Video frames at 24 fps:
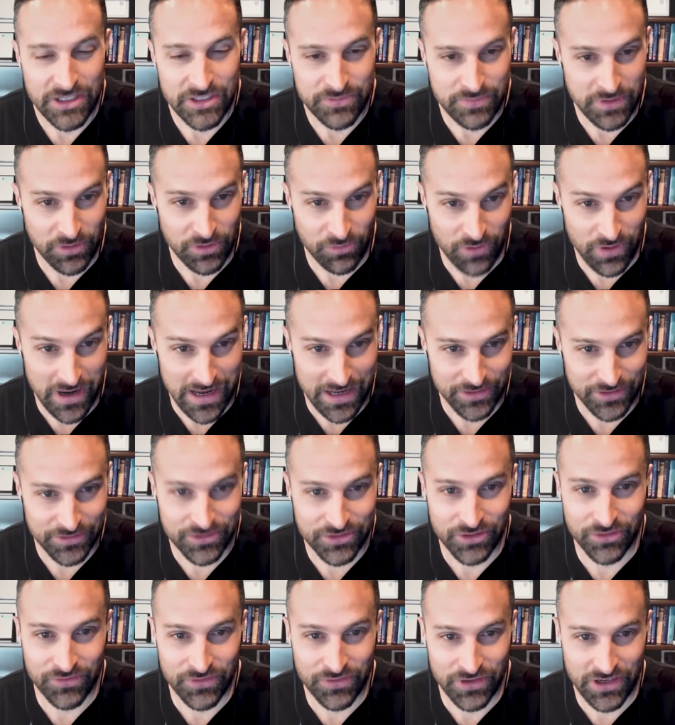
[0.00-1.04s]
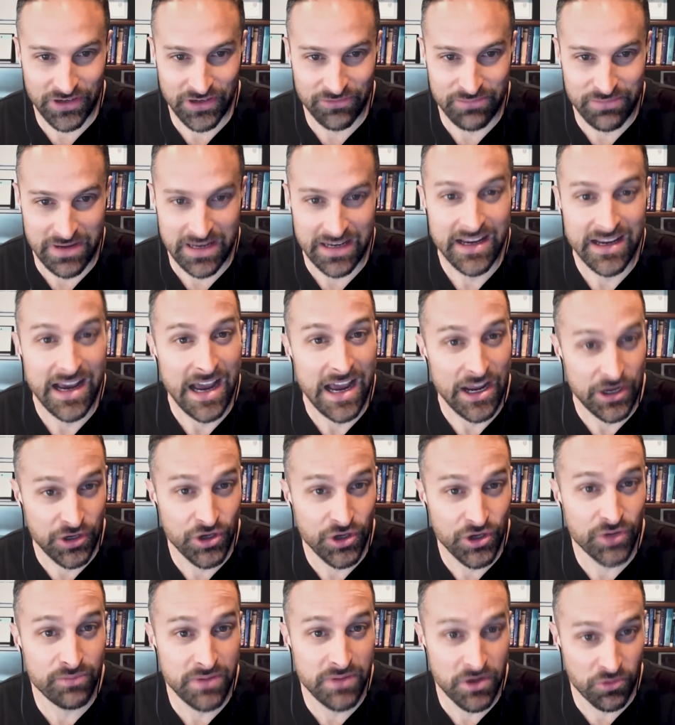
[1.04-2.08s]
It's been a while, so forgive me. I
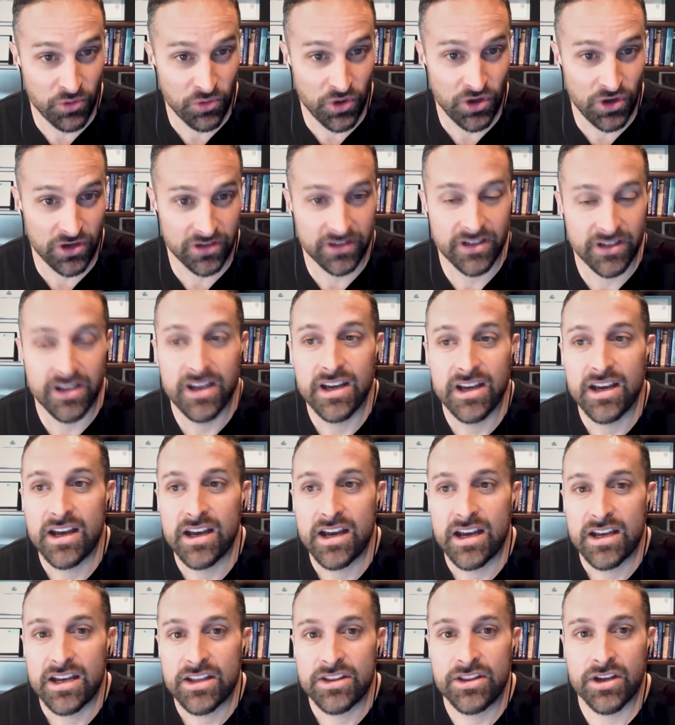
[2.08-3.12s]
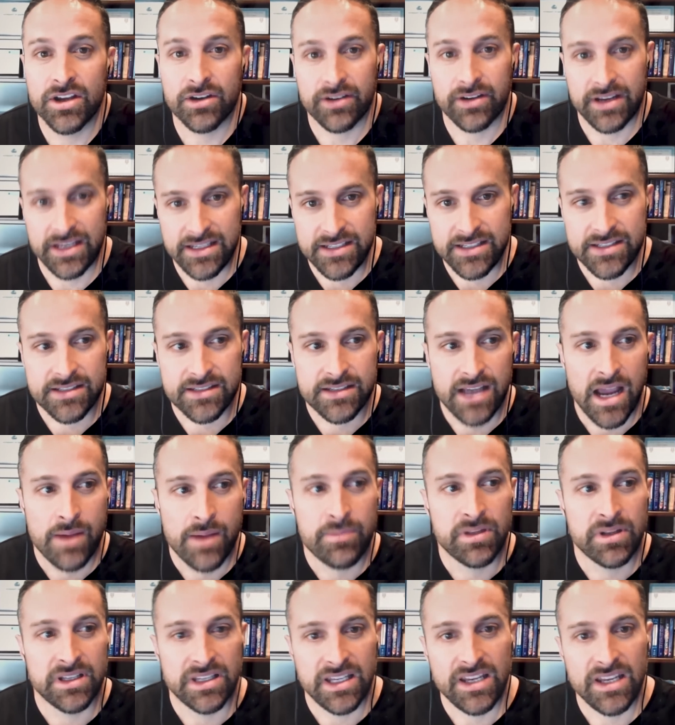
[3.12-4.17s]
could be wrong. There is,
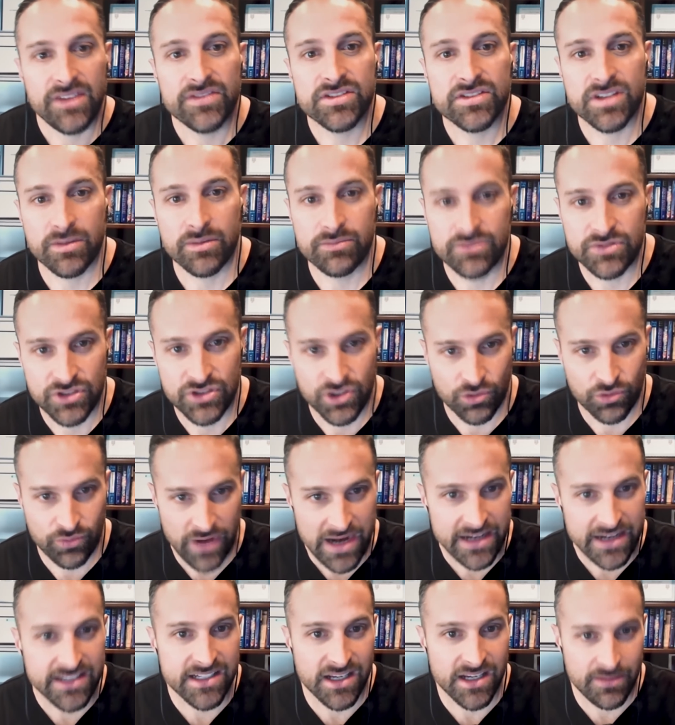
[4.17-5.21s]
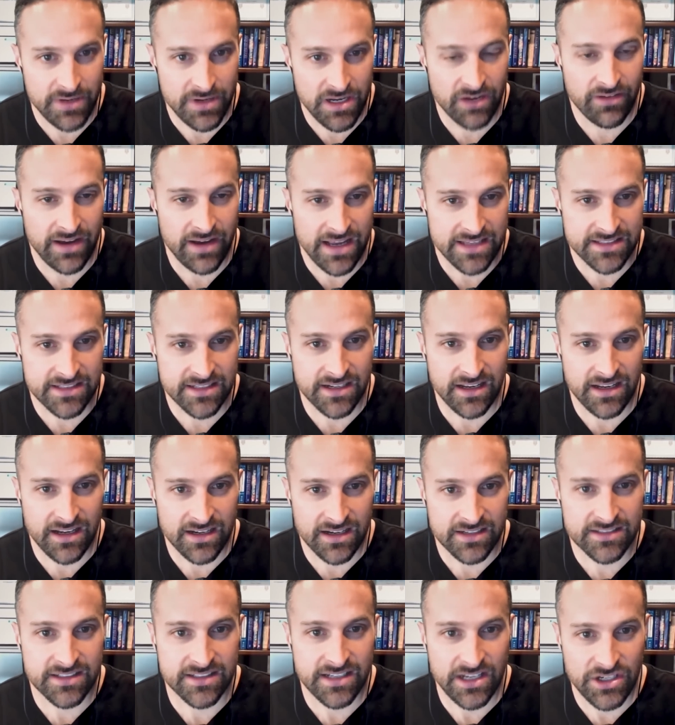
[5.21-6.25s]
I believe, some direct amino acid
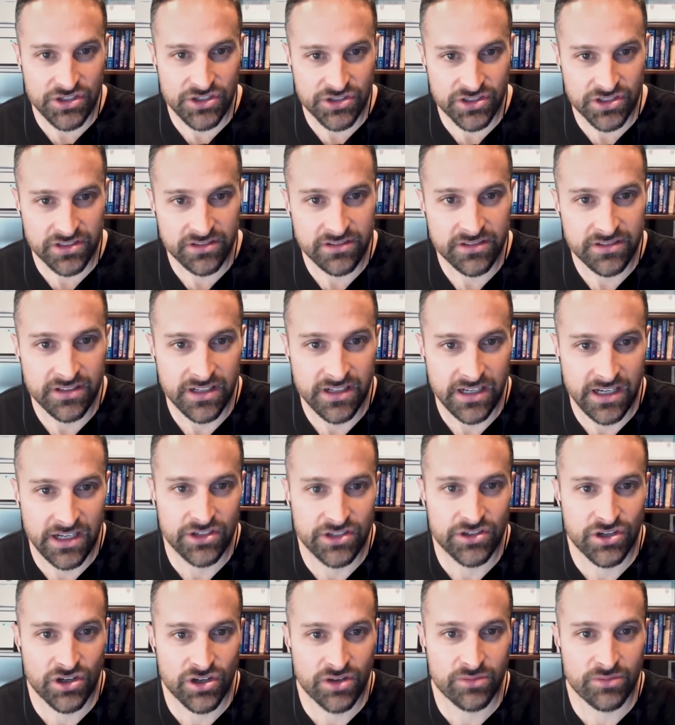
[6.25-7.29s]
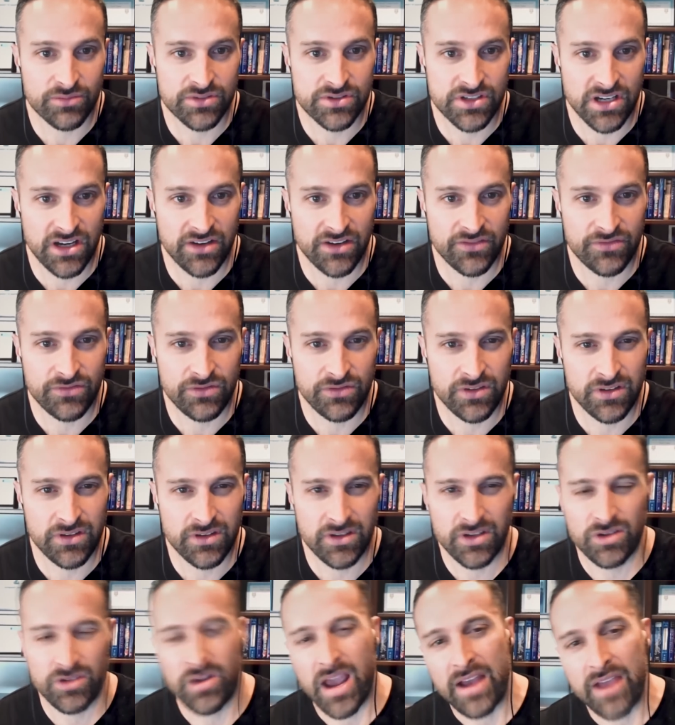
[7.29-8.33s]
oxidation in terms of
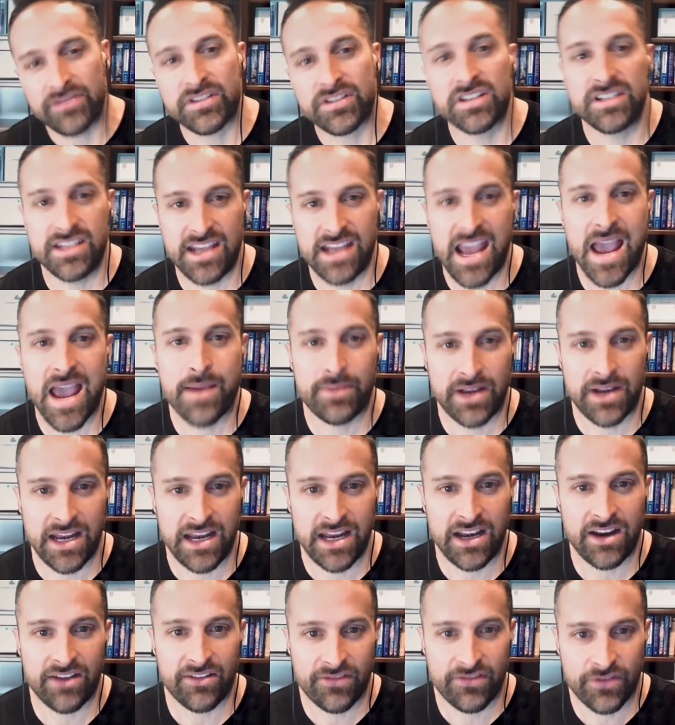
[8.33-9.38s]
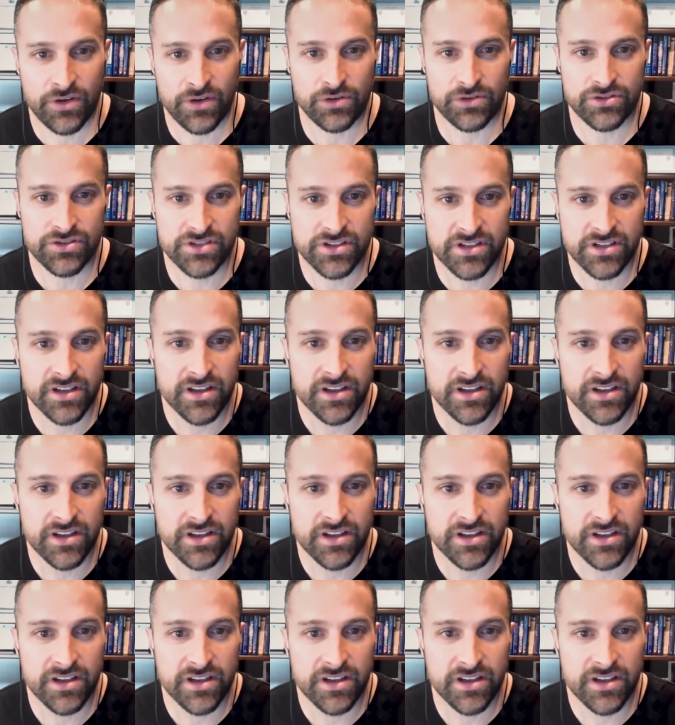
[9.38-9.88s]
you have to deaminate it first.